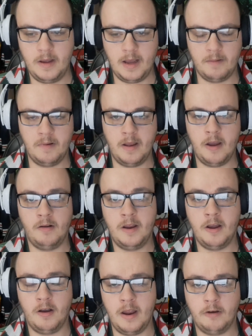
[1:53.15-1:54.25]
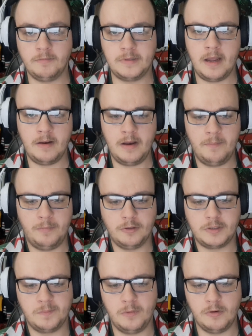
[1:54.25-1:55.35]
helps out and
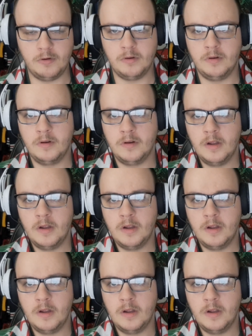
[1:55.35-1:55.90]
puts more